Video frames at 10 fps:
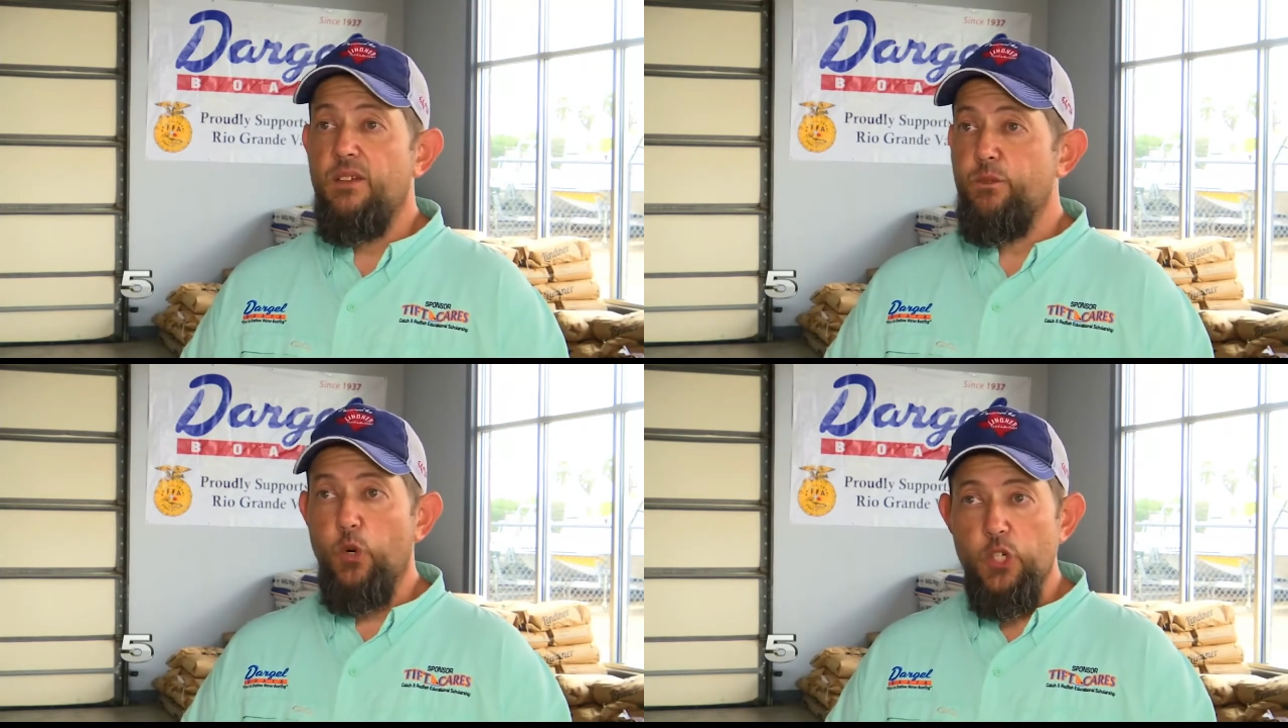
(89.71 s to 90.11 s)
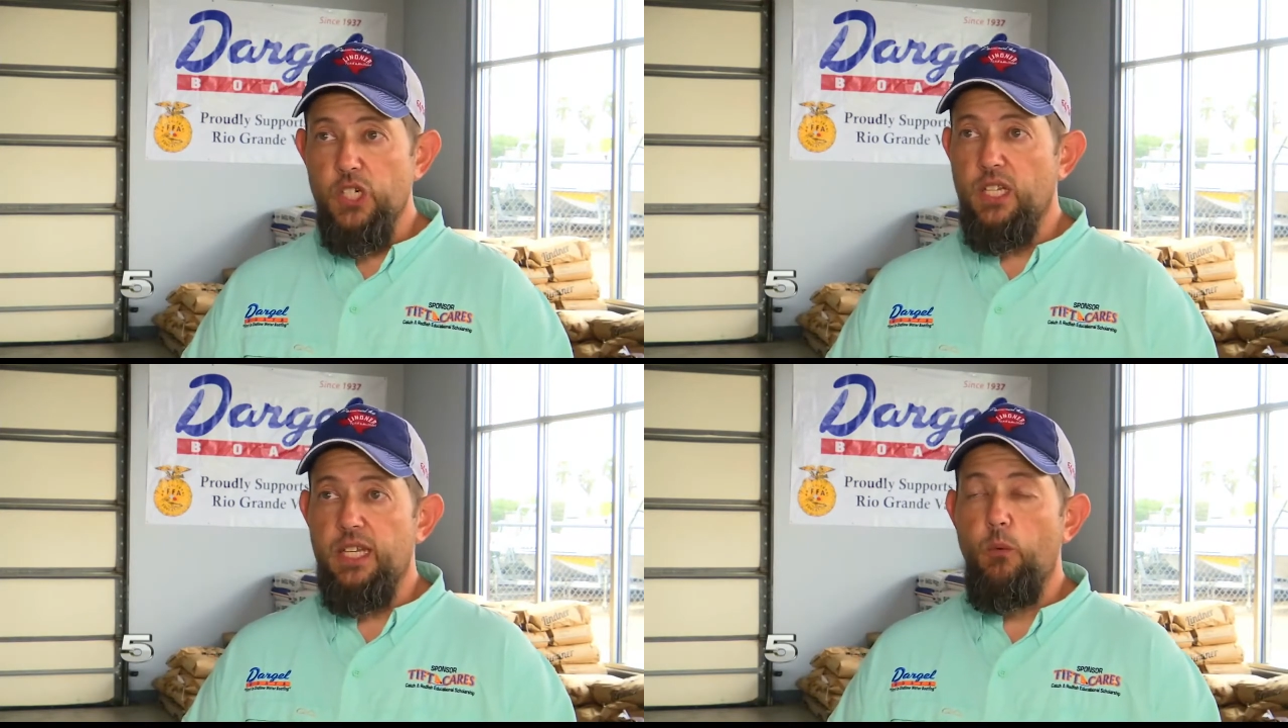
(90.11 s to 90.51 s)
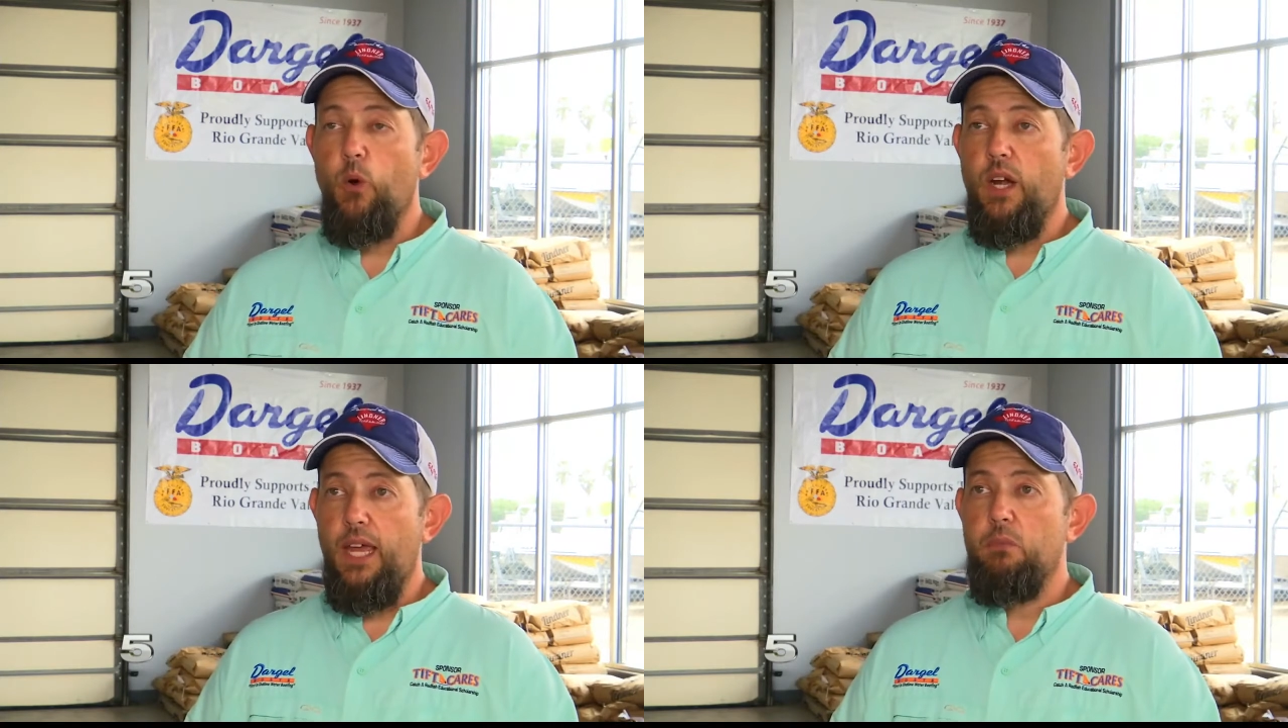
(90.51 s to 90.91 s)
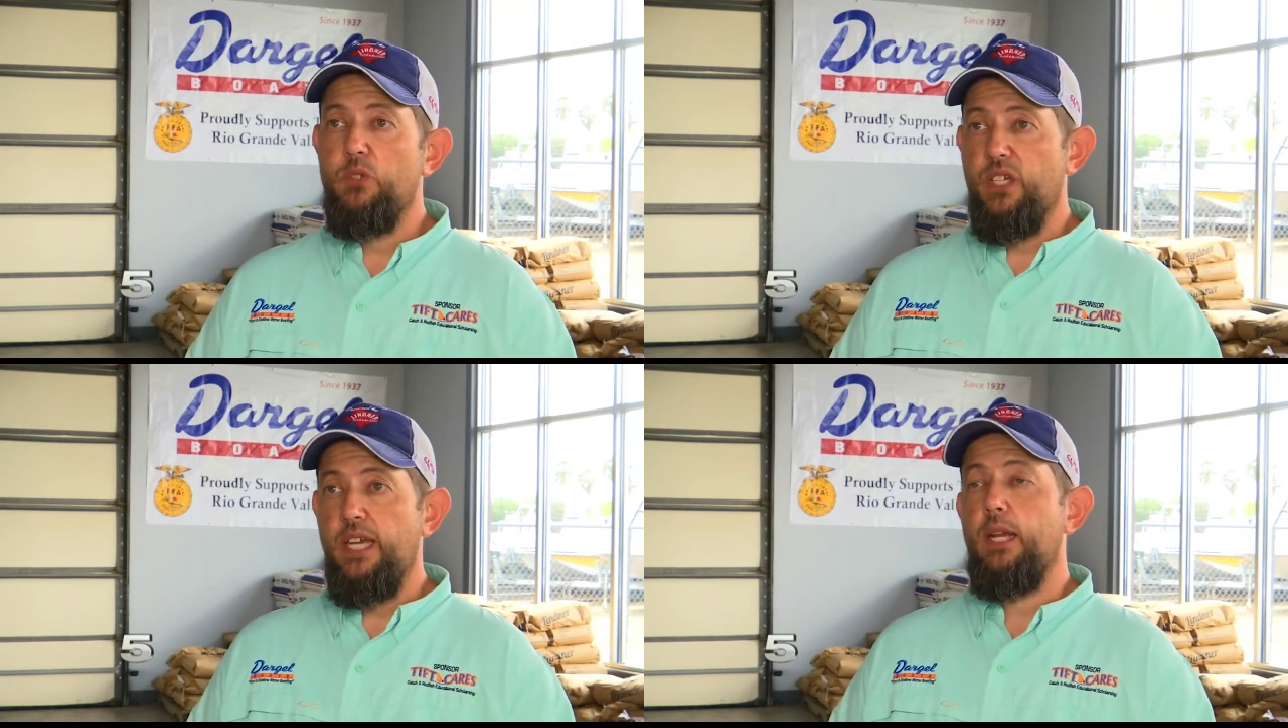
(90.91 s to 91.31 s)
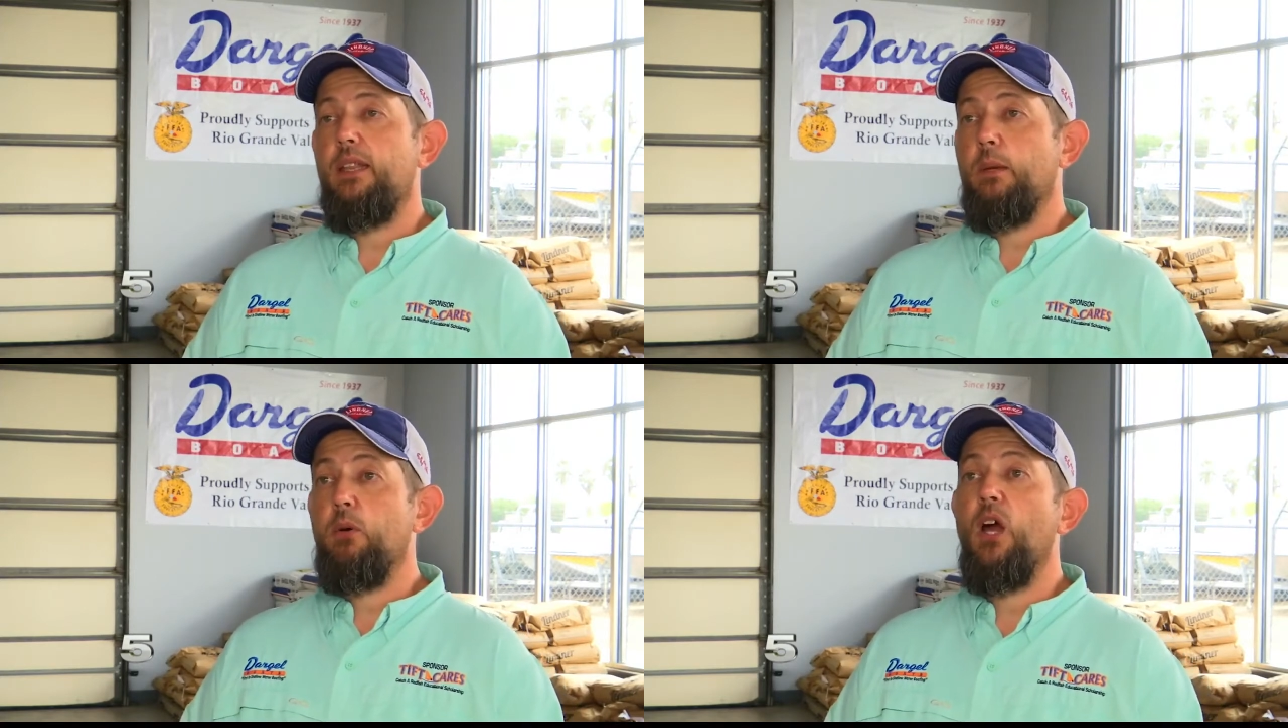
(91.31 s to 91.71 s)
unfortunately weren't able to get
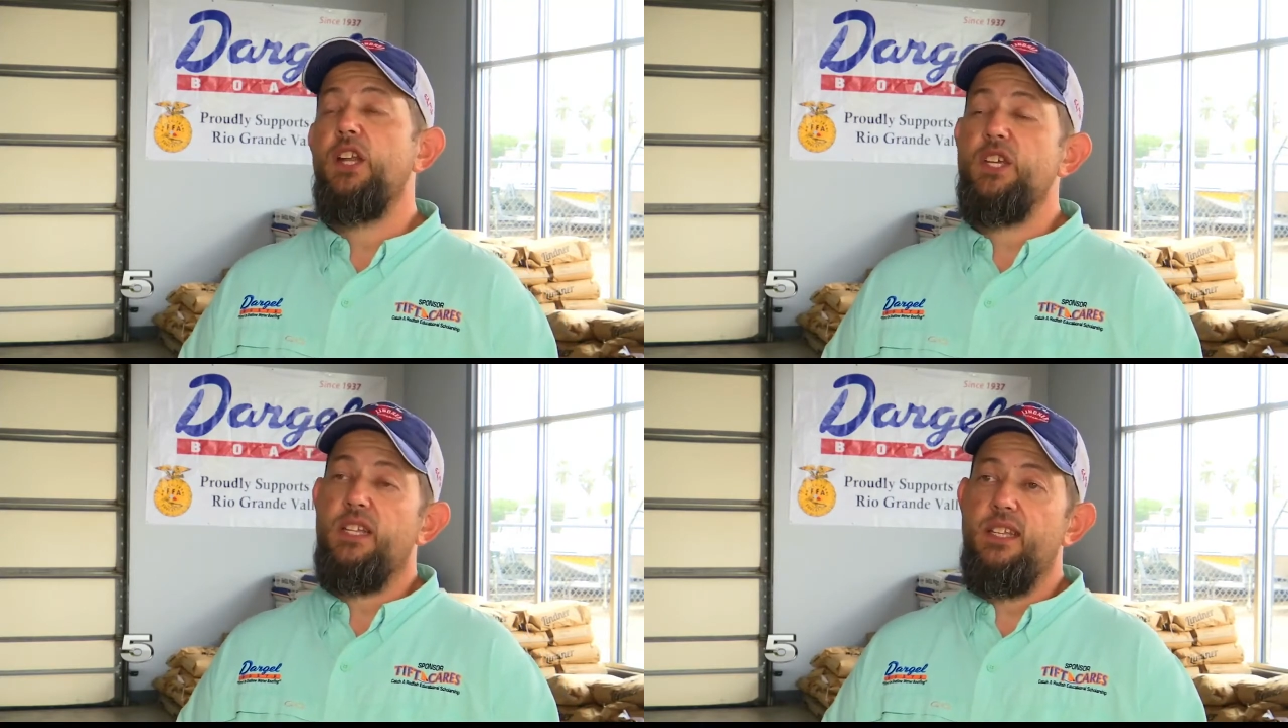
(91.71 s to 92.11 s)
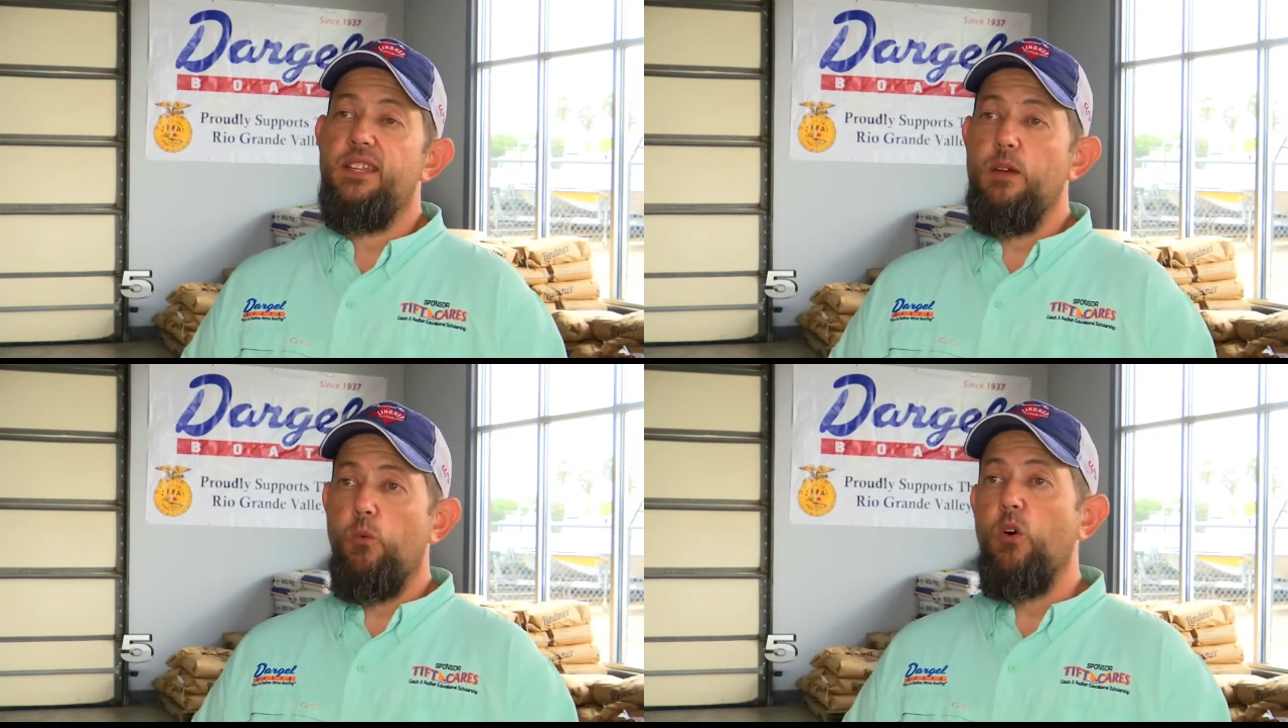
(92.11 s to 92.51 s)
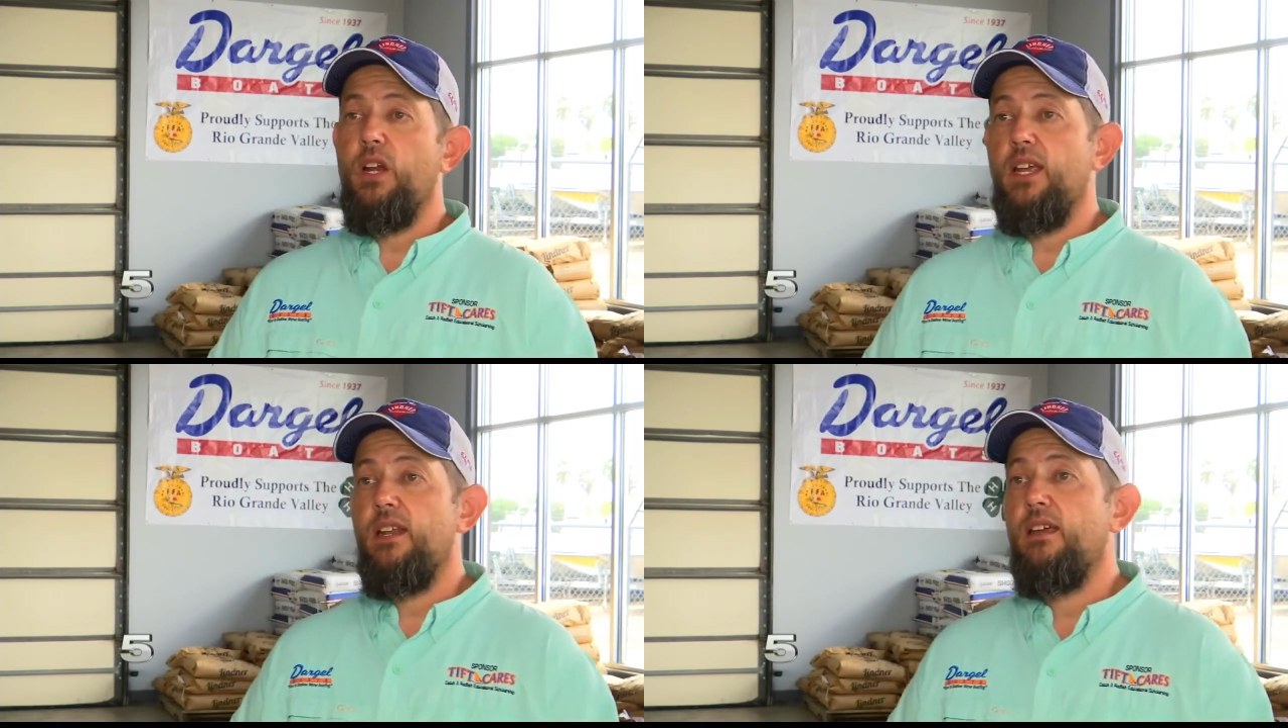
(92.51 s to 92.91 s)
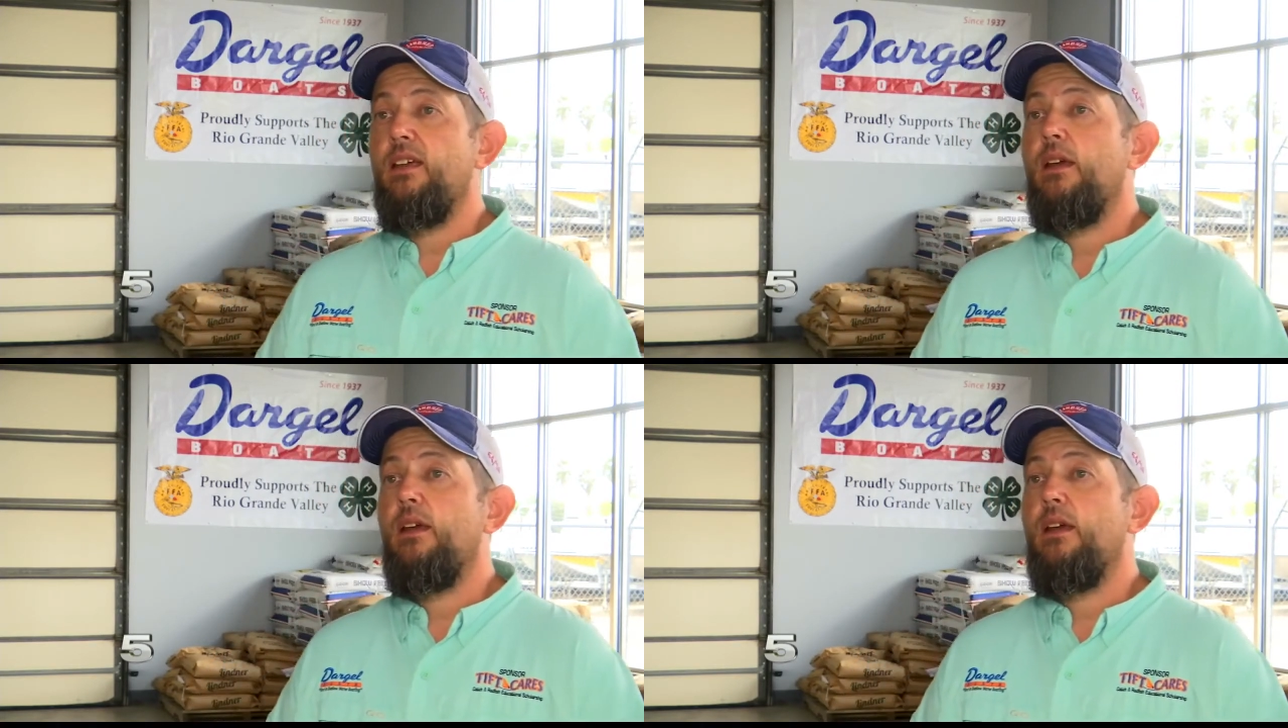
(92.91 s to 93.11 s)
the project that they wanted